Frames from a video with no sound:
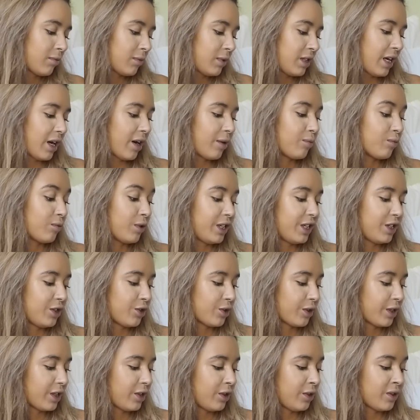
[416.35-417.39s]
yeah, I'm really
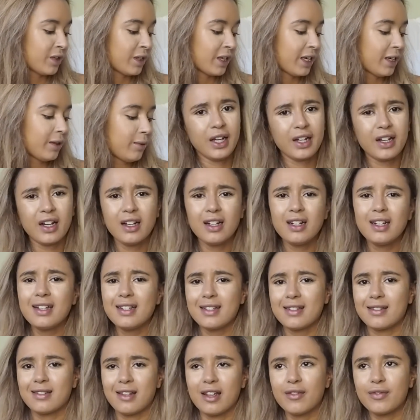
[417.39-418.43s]
enjoying using it. I kind of let
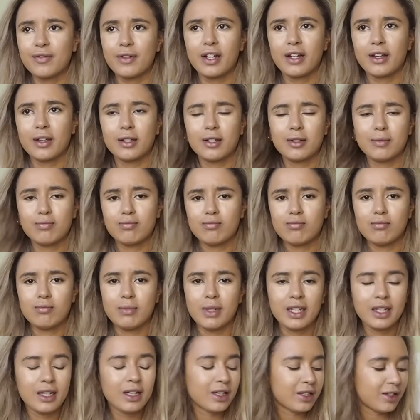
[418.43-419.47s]
it sit for like a
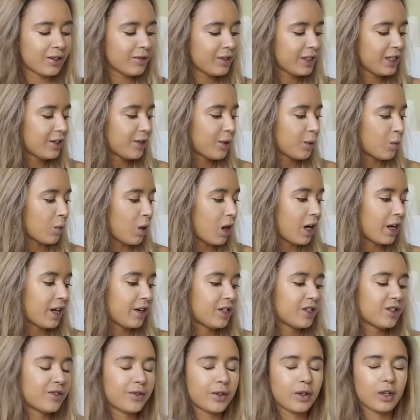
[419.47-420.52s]
minute. I don't really know why. I
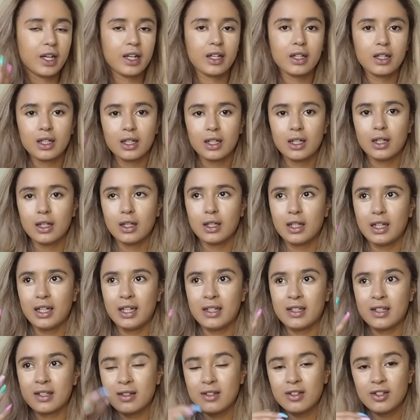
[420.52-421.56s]
just feel like
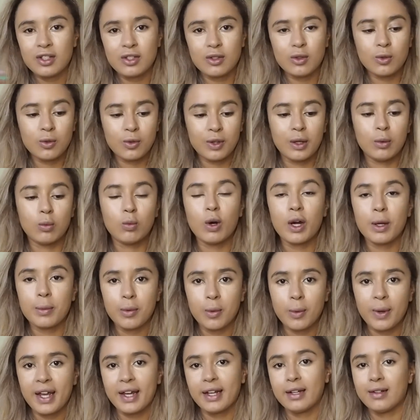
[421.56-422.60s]
it doesn't just all then wipe
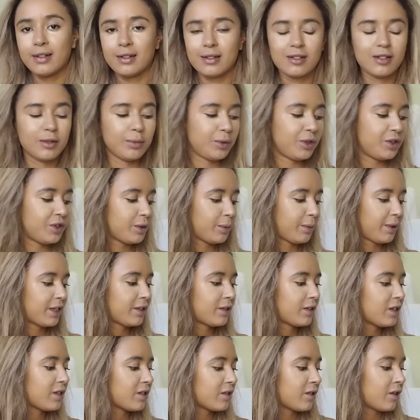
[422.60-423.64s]
away and into the beauty
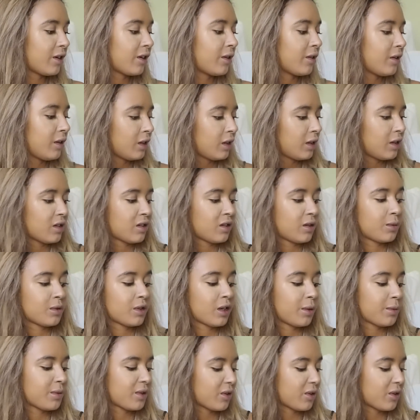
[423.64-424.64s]
blender. So sometimes